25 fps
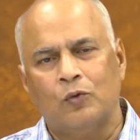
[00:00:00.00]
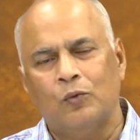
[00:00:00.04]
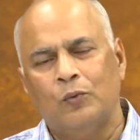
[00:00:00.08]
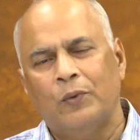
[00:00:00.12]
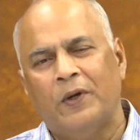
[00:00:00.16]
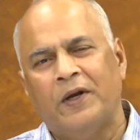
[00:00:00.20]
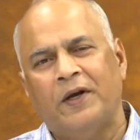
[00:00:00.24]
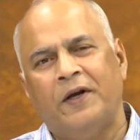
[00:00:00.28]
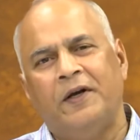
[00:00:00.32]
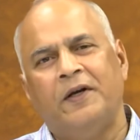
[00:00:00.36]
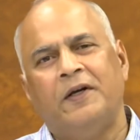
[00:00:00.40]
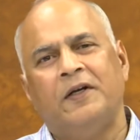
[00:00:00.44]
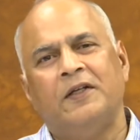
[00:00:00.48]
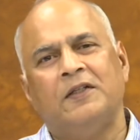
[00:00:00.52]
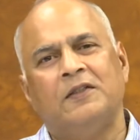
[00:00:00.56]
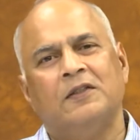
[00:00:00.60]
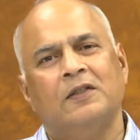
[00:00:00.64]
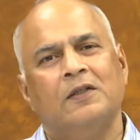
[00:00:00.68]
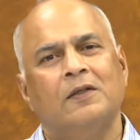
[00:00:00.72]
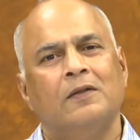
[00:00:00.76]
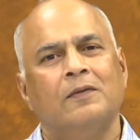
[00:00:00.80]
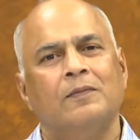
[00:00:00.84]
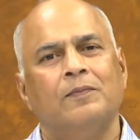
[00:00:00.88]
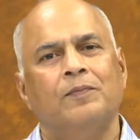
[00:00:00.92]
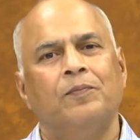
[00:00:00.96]
integer.
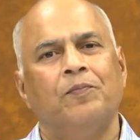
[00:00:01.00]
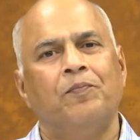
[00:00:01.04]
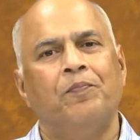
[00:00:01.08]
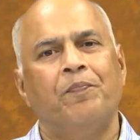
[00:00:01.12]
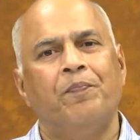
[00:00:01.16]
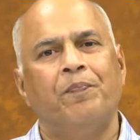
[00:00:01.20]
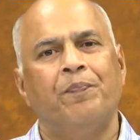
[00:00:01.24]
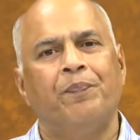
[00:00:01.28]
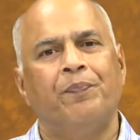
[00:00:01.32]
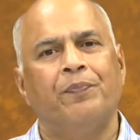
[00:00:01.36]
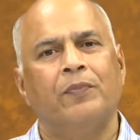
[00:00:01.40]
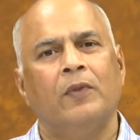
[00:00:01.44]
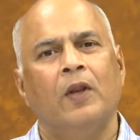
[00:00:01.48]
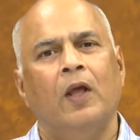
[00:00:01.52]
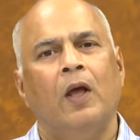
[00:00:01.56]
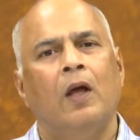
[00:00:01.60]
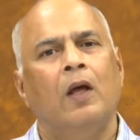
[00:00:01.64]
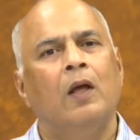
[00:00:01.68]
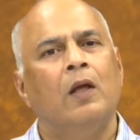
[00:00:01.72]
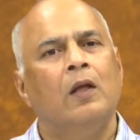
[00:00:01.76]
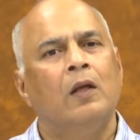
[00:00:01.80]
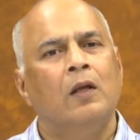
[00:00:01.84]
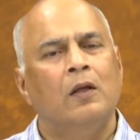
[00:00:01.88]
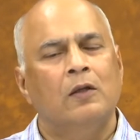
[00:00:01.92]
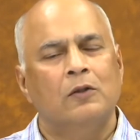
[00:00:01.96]

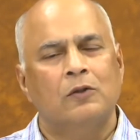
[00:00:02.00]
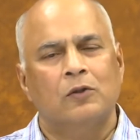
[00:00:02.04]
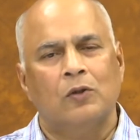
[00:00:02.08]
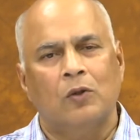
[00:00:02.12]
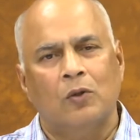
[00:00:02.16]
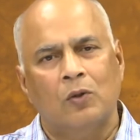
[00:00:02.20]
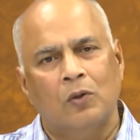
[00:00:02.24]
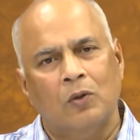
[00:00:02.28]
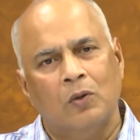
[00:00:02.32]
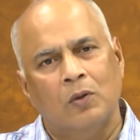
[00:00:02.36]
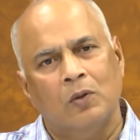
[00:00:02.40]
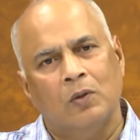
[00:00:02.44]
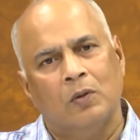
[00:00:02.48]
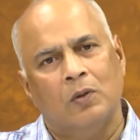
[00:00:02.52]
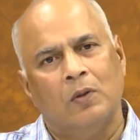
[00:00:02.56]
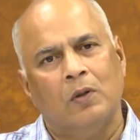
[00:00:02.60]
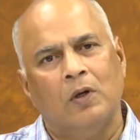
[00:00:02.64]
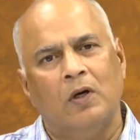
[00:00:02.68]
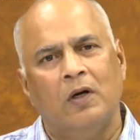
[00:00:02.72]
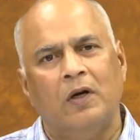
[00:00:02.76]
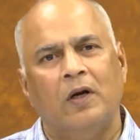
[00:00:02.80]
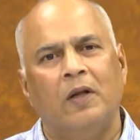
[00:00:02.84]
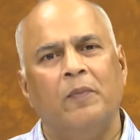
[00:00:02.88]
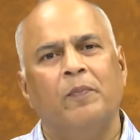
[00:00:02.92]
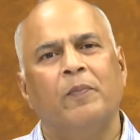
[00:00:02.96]
So,
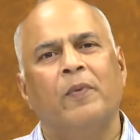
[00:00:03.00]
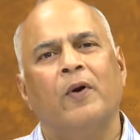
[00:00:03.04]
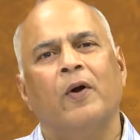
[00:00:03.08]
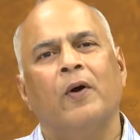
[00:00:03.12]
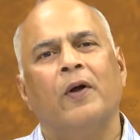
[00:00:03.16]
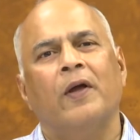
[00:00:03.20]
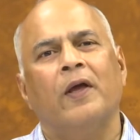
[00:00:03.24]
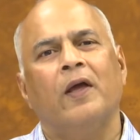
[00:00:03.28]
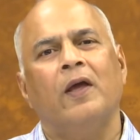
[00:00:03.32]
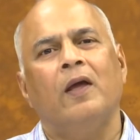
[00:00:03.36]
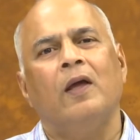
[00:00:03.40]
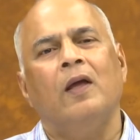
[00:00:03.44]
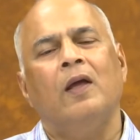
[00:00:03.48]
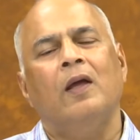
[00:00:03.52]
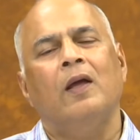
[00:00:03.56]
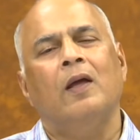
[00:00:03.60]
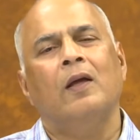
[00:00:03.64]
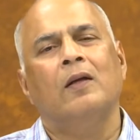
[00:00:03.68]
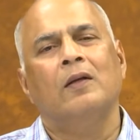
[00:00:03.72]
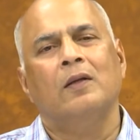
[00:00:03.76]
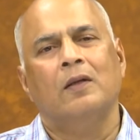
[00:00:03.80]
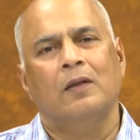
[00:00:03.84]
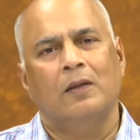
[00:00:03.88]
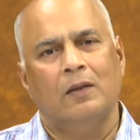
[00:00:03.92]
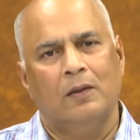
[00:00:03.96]
de Broglie
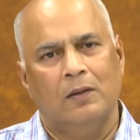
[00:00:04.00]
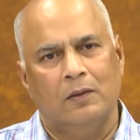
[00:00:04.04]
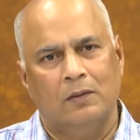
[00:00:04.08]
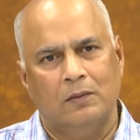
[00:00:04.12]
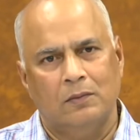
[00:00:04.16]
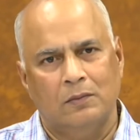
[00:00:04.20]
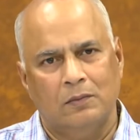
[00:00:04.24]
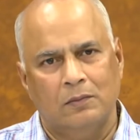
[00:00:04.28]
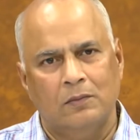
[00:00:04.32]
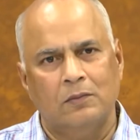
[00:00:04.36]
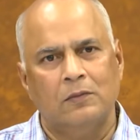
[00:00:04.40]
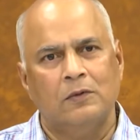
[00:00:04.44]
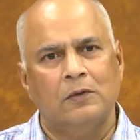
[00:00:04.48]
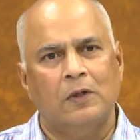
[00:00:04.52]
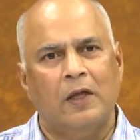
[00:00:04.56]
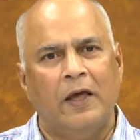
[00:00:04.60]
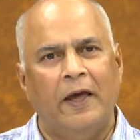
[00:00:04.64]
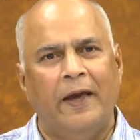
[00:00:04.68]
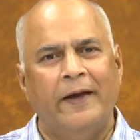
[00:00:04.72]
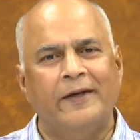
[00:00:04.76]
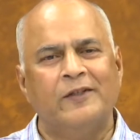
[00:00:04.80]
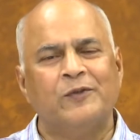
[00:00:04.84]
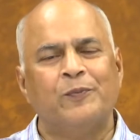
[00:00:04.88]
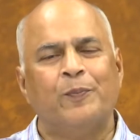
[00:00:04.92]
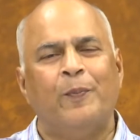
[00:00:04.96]

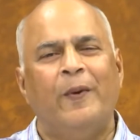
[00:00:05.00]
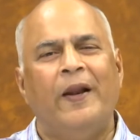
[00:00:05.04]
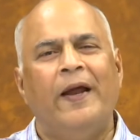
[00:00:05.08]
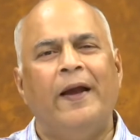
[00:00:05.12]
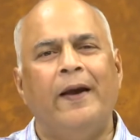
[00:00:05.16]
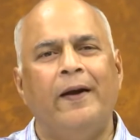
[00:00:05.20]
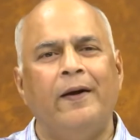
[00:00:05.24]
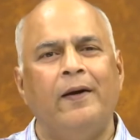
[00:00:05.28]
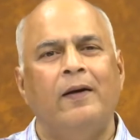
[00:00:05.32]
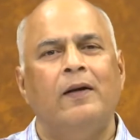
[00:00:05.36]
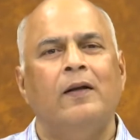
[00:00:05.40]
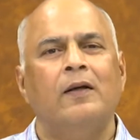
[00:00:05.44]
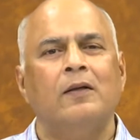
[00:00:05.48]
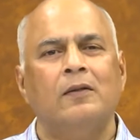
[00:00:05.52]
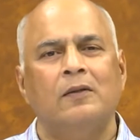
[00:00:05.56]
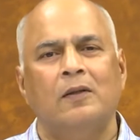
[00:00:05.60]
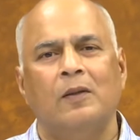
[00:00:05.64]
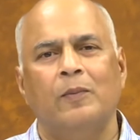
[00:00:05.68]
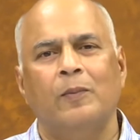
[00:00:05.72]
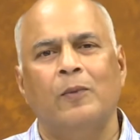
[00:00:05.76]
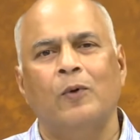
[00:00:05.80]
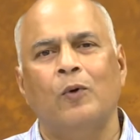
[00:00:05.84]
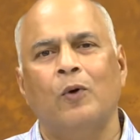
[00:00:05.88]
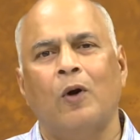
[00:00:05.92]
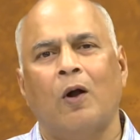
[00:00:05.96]
explained the
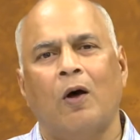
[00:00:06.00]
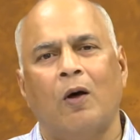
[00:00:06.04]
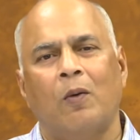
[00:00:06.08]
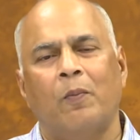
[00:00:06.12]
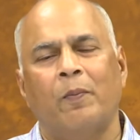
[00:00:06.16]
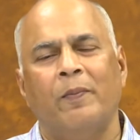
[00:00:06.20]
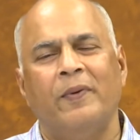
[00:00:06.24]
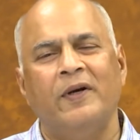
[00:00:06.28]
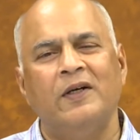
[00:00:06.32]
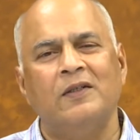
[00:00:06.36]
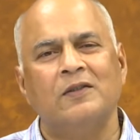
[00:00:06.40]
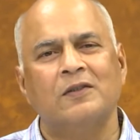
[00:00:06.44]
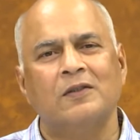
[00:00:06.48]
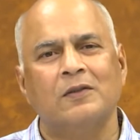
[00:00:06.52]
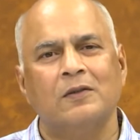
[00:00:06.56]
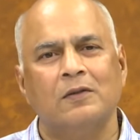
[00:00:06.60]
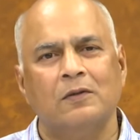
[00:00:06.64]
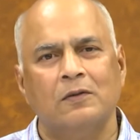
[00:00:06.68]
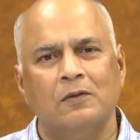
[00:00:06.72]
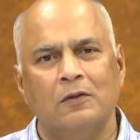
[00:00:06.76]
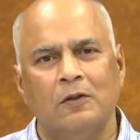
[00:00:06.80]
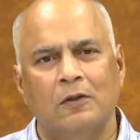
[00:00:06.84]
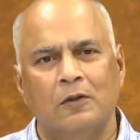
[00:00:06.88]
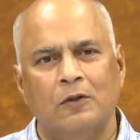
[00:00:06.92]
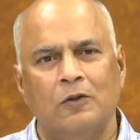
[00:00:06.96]
Bohr orbits
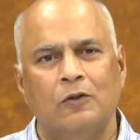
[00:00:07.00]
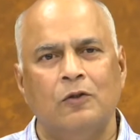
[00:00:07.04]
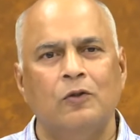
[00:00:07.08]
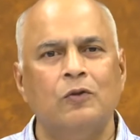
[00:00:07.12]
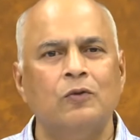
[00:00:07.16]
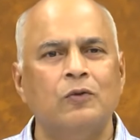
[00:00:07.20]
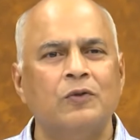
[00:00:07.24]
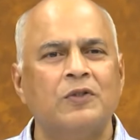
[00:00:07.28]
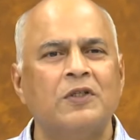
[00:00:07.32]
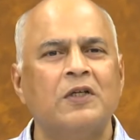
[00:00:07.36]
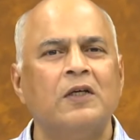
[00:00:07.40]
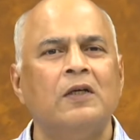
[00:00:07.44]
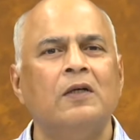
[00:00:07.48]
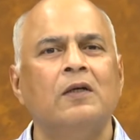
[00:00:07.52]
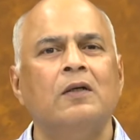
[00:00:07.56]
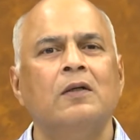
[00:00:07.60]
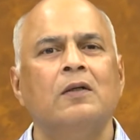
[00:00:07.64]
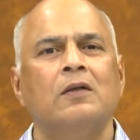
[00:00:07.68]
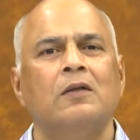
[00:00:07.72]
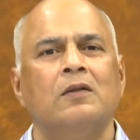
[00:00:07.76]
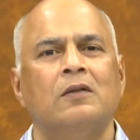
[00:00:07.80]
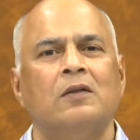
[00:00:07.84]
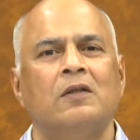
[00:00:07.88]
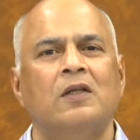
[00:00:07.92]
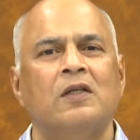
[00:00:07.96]
using
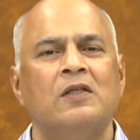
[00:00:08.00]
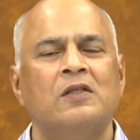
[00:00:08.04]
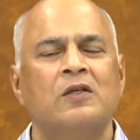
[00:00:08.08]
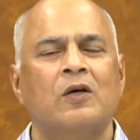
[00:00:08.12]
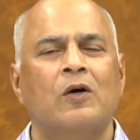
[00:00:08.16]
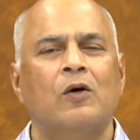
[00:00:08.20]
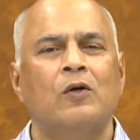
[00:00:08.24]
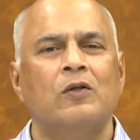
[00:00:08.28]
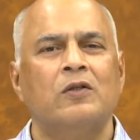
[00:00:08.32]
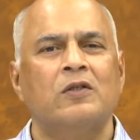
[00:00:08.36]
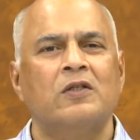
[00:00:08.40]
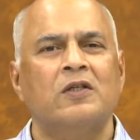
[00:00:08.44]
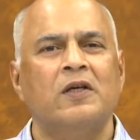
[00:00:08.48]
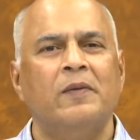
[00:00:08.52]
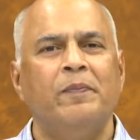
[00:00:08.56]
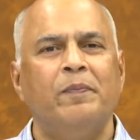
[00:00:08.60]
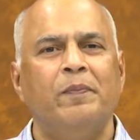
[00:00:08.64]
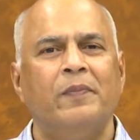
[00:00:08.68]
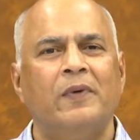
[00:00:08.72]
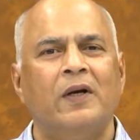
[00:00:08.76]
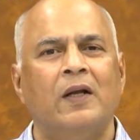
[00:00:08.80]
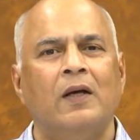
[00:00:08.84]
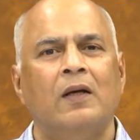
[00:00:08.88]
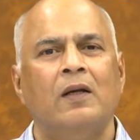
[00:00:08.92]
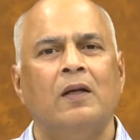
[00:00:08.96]
this
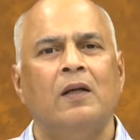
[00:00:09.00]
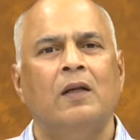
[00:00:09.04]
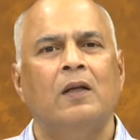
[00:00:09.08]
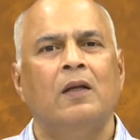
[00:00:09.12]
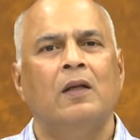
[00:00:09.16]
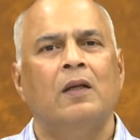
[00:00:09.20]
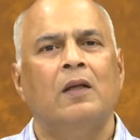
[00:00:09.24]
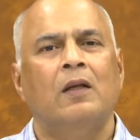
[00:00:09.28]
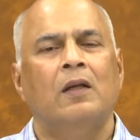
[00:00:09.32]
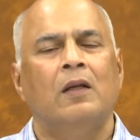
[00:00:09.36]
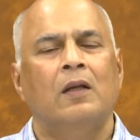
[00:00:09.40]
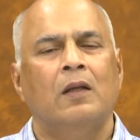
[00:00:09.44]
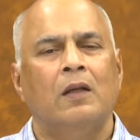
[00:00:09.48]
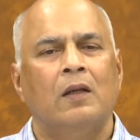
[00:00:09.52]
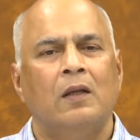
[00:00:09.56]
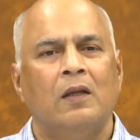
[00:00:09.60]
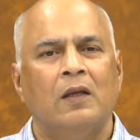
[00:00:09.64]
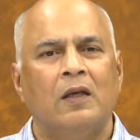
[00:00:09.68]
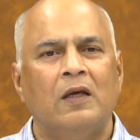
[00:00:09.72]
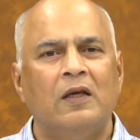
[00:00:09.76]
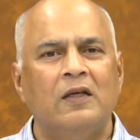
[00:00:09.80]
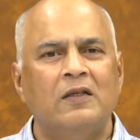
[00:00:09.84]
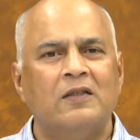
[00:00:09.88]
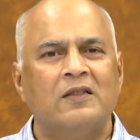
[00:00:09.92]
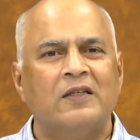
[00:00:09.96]
concept.
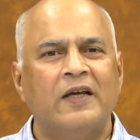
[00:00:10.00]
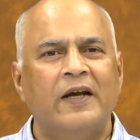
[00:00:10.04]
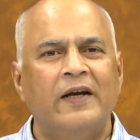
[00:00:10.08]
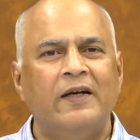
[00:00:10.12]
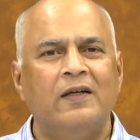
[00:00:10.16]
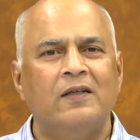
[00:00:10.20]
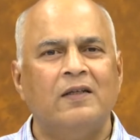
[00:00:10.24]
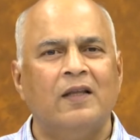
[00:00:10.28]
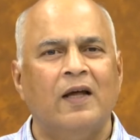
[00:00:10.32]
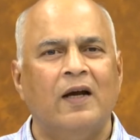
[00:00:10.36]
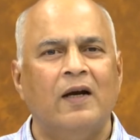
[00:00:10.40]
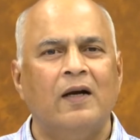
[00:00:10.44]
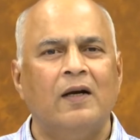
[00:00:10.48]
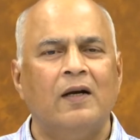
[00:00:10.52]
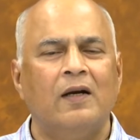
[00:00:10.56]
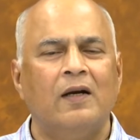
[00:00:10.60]
He said that